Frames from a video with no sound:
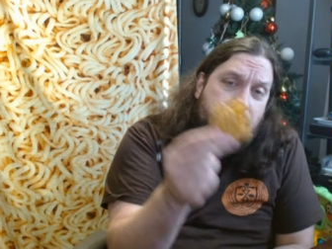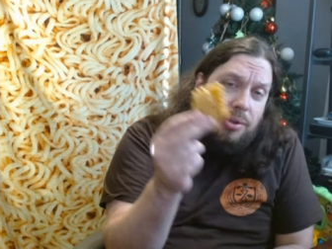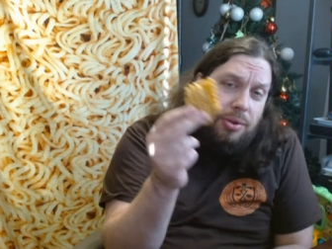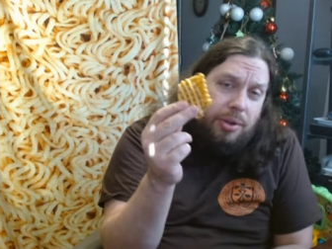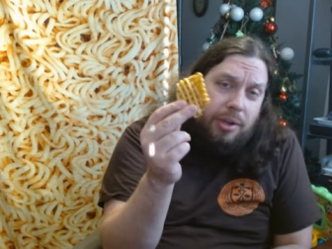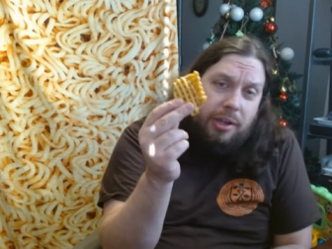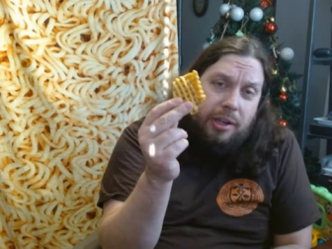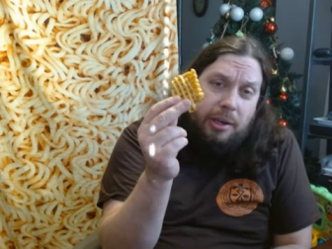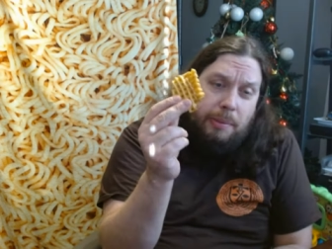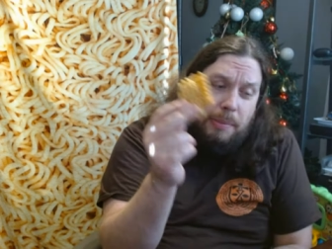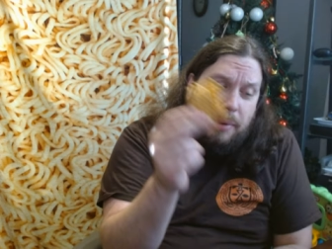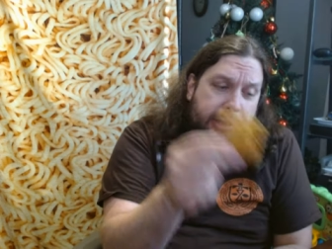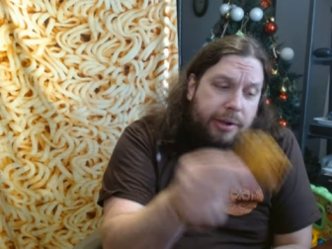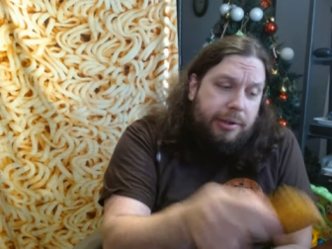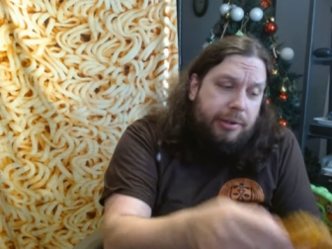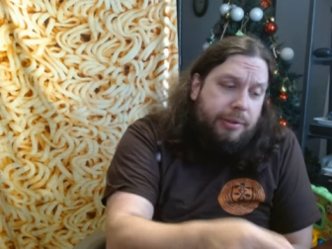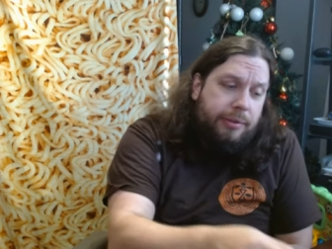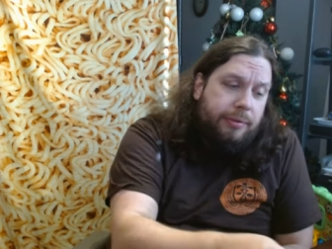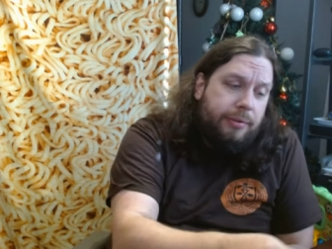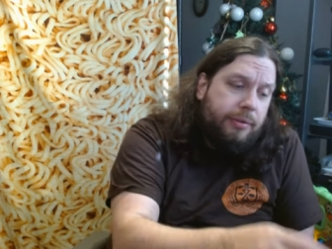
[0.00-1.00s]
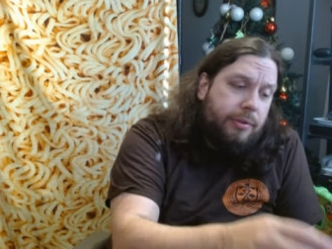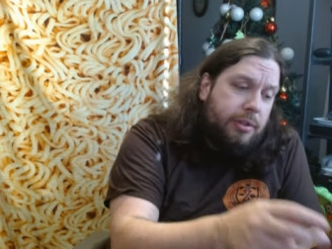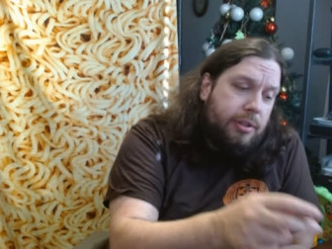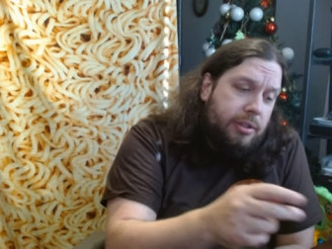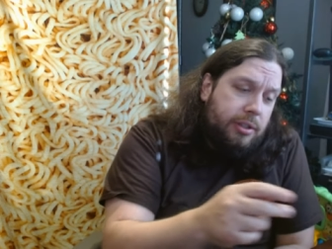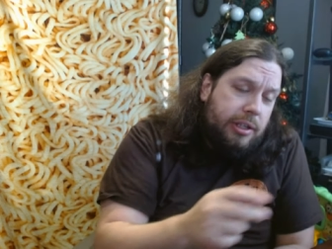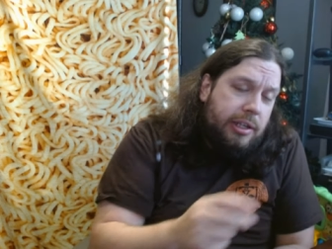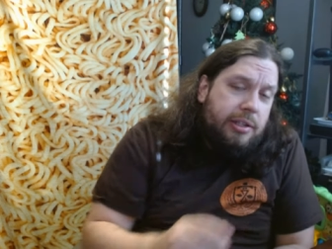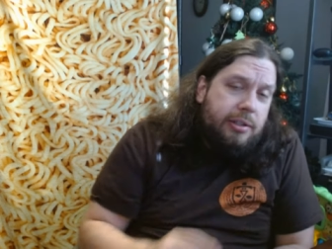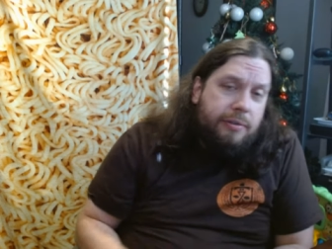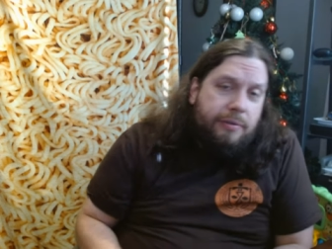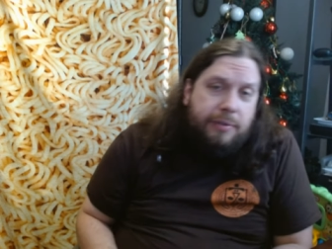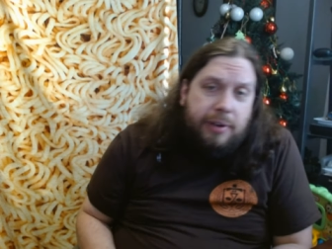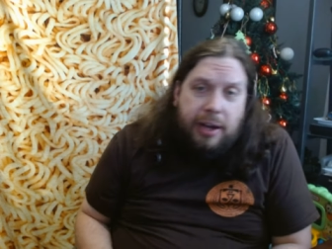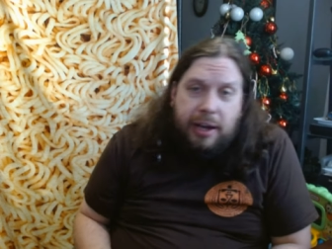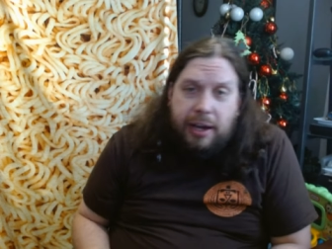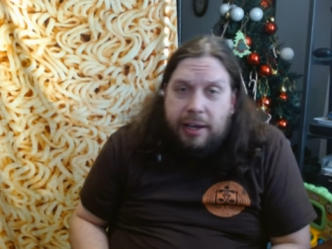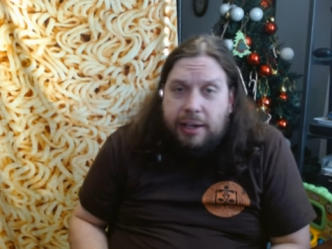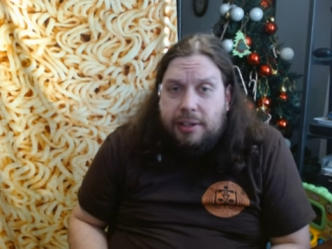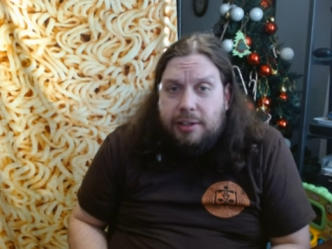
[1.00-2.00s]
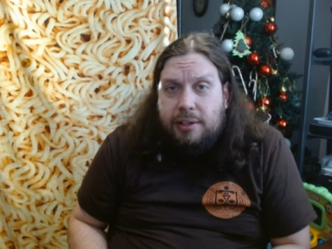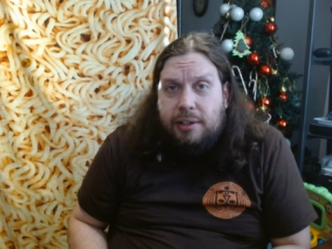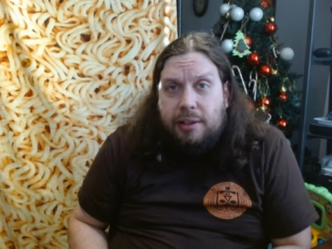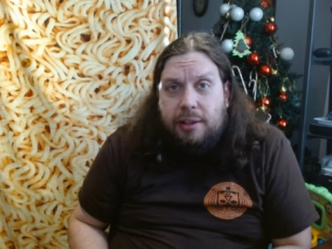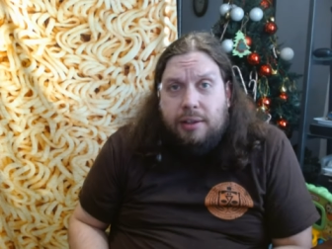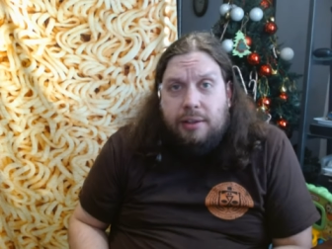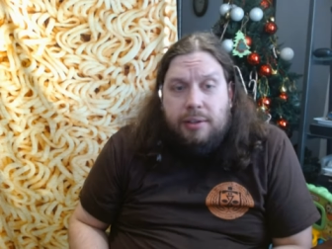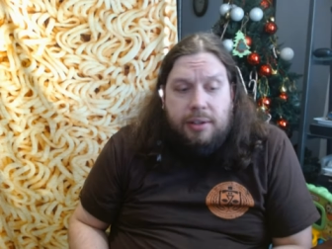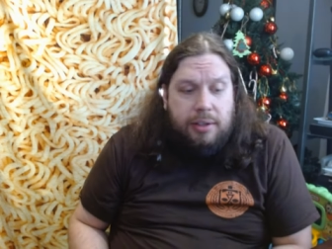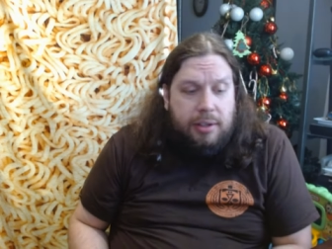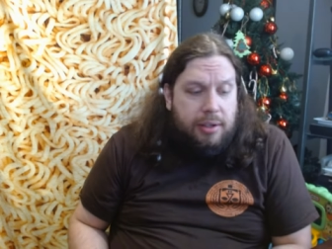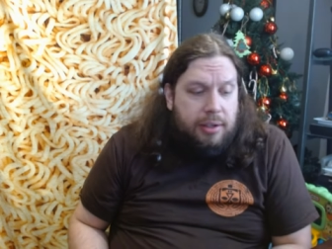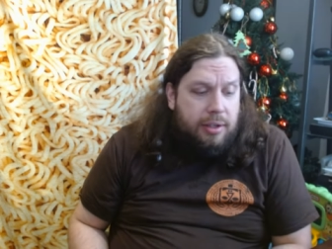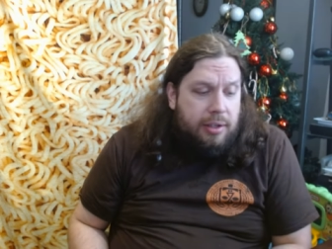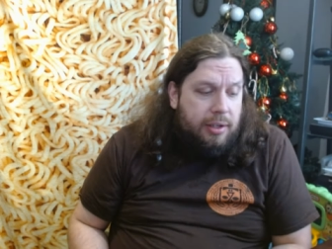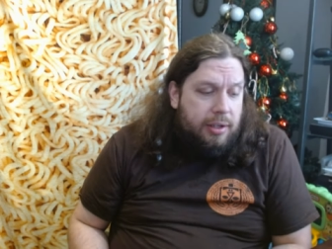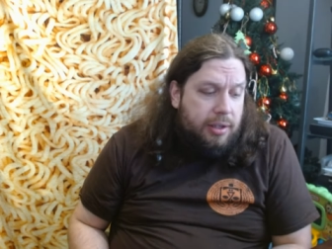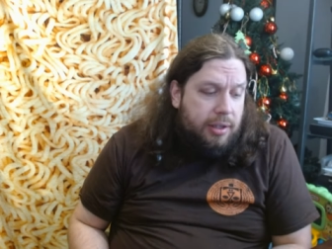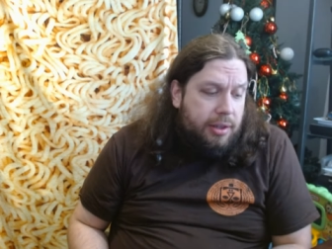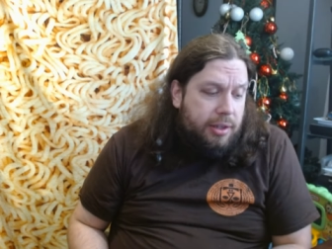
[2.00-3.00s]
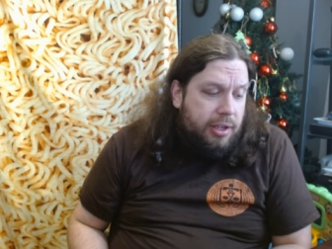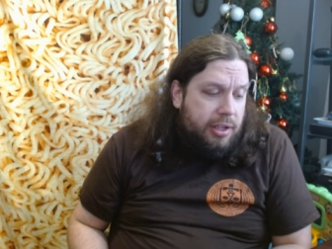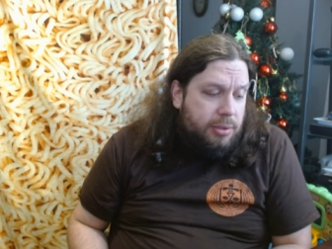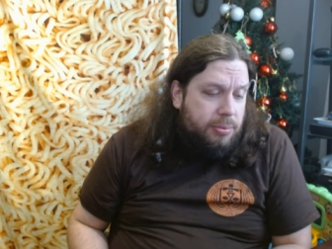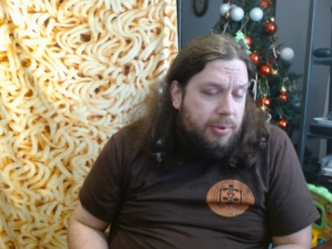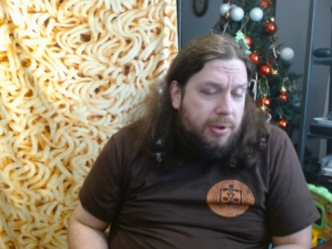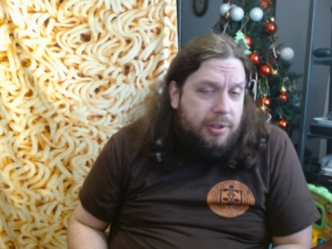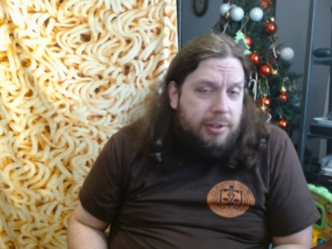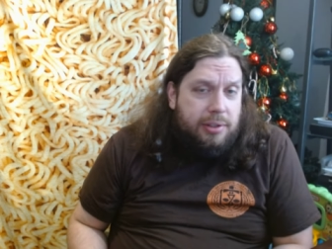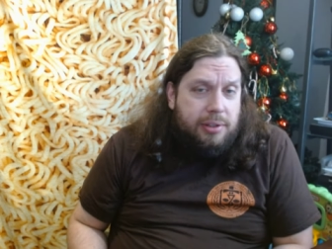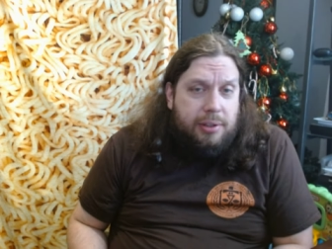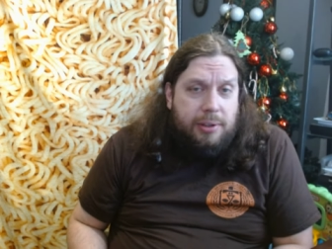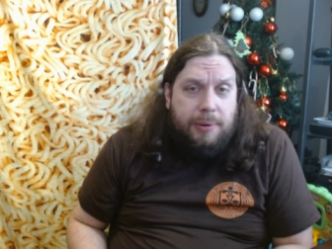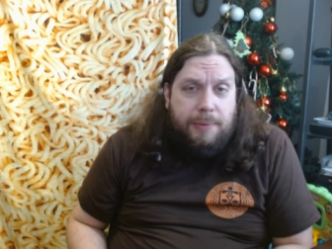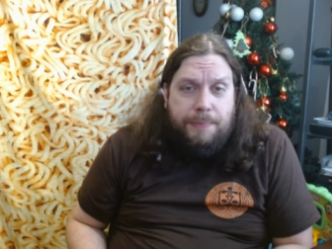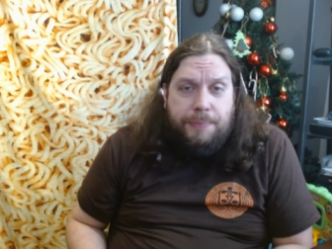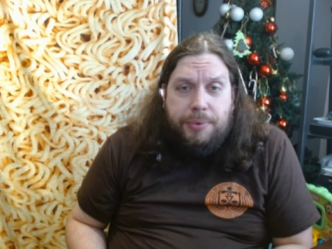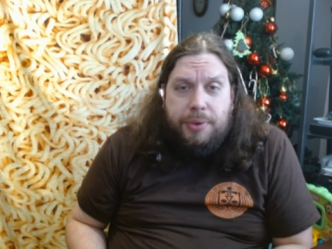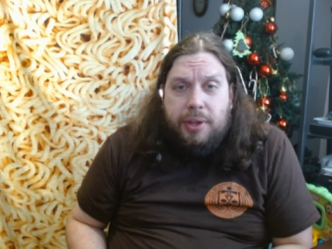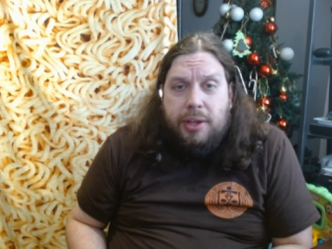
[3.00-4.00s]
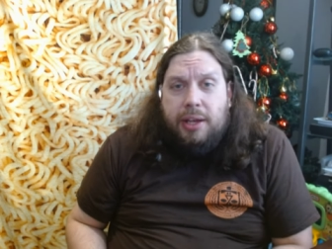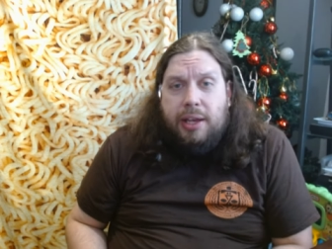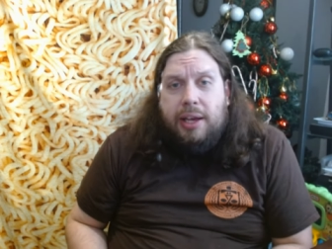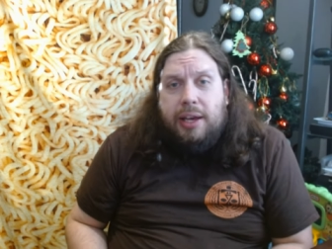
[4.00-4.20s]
Arby's, you can get better seasoned fries than these ones.